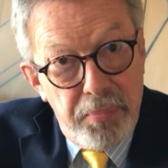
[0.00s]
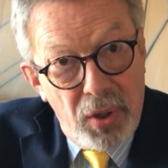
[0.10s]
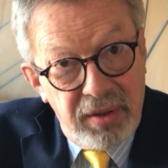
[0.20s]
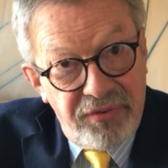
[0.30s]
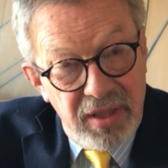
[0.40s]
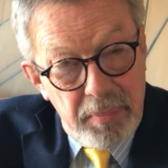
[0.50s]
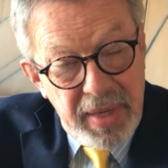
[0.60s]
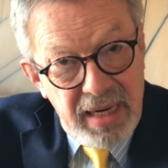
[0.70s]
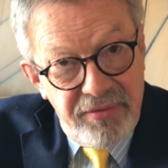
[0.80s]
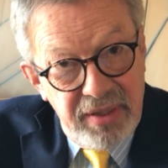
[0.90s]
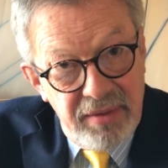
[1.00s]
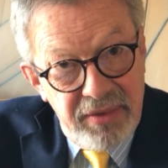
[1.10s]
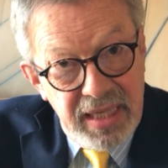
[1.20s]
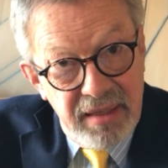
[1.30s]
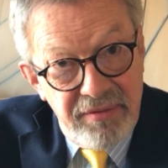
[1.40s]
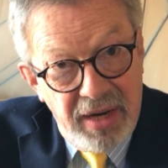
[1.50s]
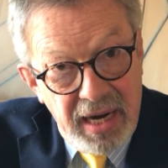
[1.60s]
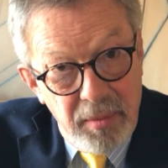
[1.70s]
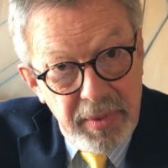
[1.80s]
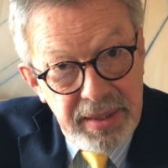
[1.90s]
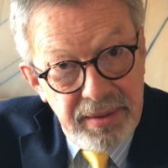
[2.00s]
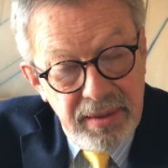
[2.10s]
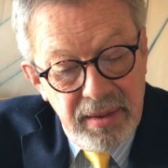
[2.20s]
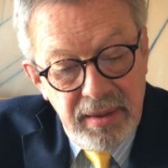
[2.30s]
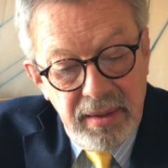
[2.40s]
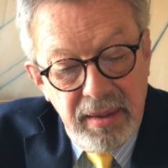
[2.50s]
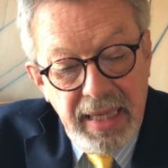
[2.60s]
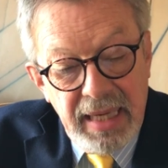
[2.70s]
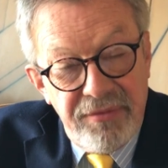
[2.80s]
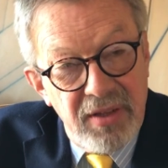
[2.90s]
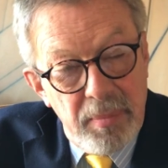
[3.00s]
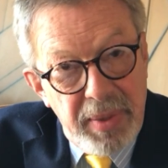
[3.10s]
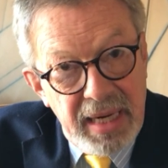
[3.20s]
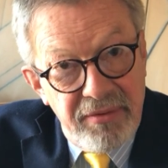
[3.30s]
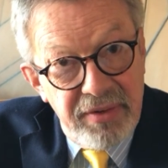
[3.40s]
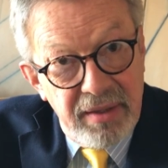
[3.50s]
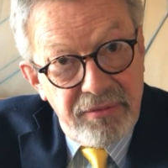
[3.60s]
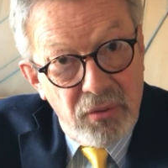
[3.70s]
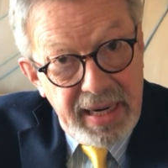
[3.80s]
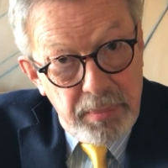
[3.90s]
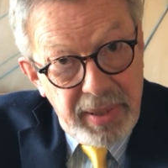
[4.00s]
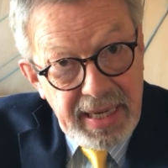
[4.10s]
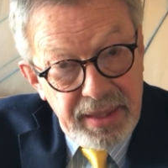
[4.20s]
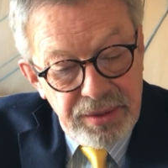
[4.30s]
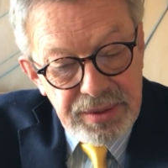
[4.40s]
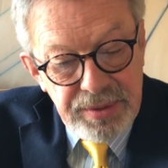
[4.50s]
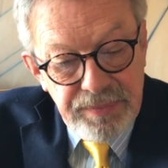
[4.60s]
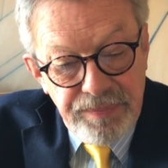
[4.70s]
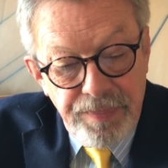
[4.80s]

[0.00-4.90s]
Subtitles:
both for the benefit of the environment and for the benefit of ratepayers.